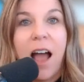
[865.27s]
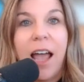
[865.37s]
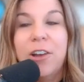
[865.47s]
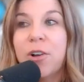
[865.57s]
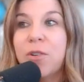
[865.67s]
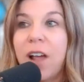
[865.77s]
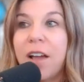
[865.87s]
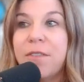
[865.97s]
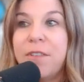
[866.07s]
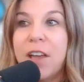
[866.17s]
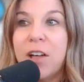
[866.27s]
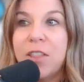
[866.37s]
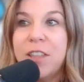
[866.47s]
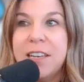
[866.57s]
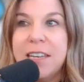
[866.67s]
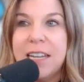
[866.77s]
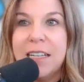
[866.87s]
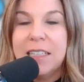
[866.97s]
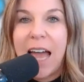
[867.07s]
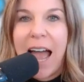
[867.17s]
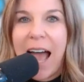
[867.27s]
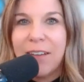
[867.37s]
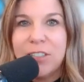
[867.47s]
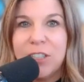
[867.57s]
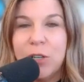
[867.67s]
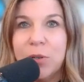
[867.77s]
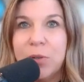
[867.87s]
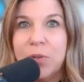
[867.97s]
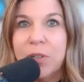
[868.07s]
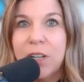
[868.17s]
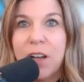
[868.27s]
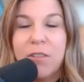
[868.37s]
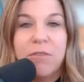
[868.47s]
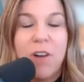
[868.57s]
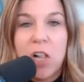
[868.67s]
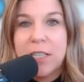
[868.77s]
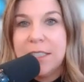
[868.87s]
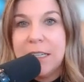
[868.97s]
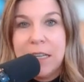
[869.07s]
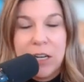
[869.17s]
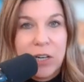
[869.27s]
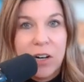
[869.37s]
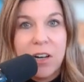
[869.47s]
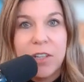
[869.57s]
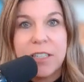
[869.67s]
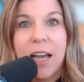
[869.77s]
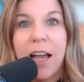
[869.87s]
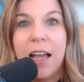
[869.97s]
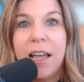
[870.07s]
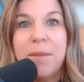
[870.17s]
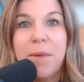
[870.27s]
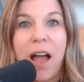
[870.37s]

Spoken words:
I don't feel the need to have to volunteer all the time.